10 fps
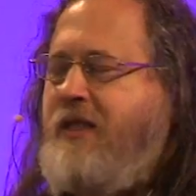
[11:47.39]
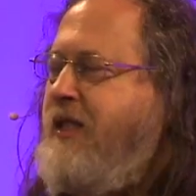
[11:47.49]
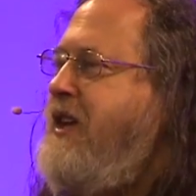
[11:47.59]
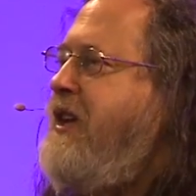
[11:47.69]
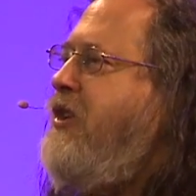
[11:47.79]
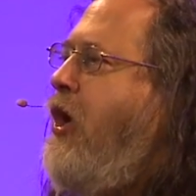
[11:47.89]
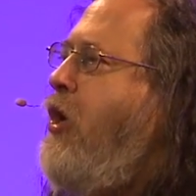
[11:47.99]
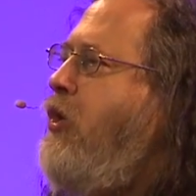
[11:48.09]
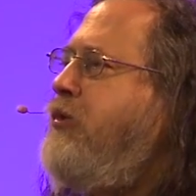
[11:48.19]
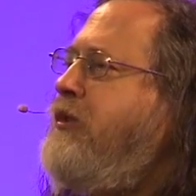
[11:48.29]
They can
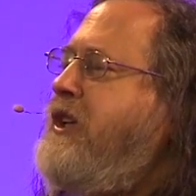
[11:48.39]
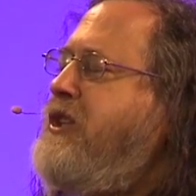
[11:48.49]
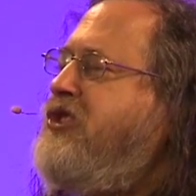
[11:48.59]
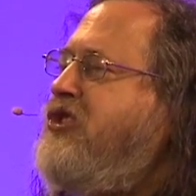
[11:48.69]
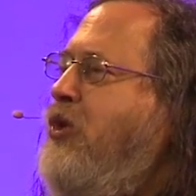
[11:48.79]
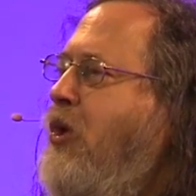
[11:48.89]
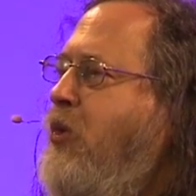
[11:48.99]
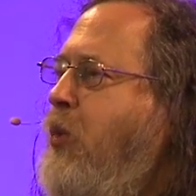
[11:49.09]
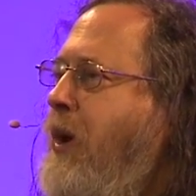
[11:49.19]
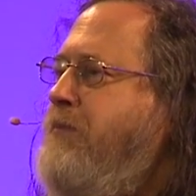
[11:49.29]
only
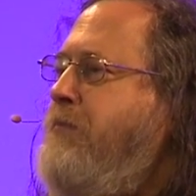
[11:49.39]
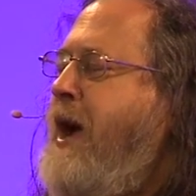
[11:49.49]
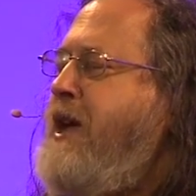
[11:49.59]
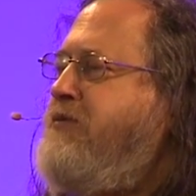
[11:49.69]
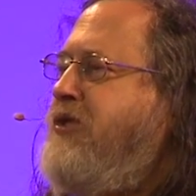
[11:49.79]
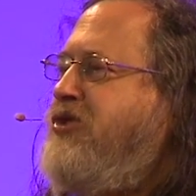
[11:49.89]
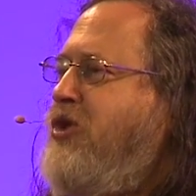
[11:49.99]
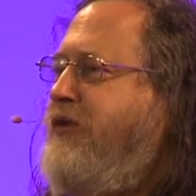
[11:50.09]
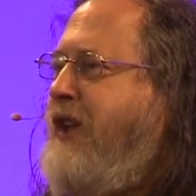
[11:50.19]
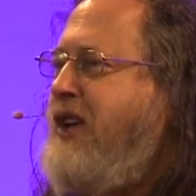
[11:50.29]
install what
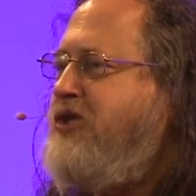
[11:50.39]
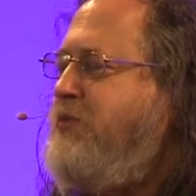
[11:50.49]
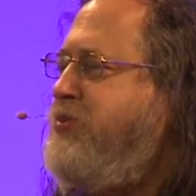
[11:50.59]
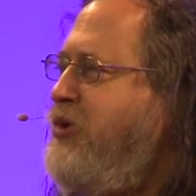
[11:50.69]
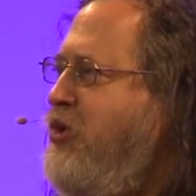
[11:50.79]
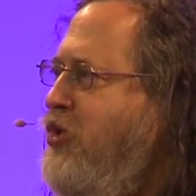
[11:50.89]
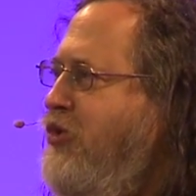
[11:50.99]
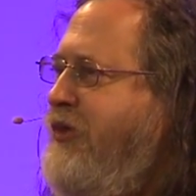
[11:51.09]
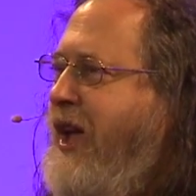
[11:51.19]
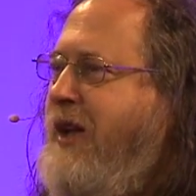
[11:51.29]
Microsoft has
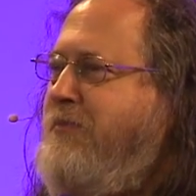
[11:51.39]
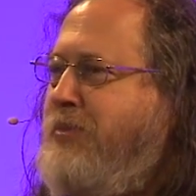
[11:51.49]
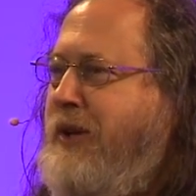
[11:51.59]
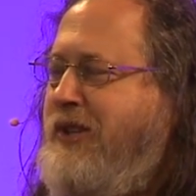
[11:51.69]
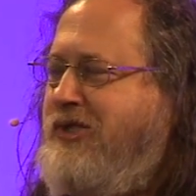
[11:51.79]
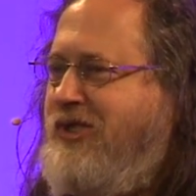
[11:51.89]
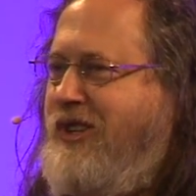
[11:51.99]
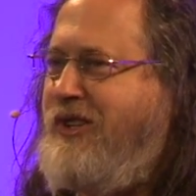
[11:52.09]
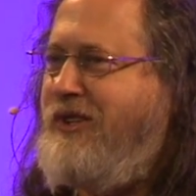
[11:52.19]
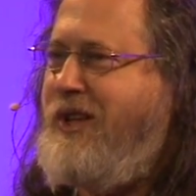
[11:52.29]
approved and placed
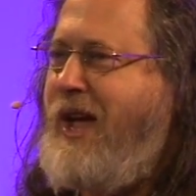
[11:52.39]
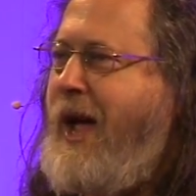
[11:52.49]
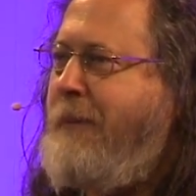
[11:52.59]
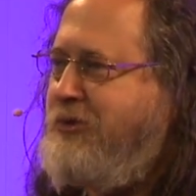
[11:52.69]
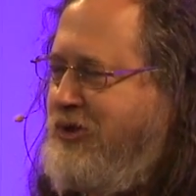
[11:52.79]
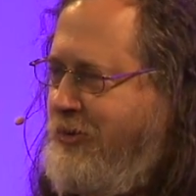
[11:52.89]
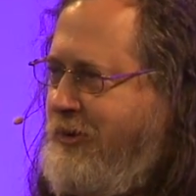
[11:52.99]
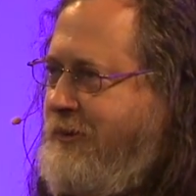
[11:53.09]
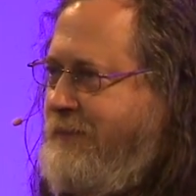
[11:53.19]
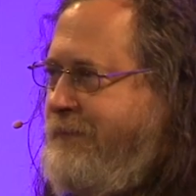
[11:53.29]
in the App Store.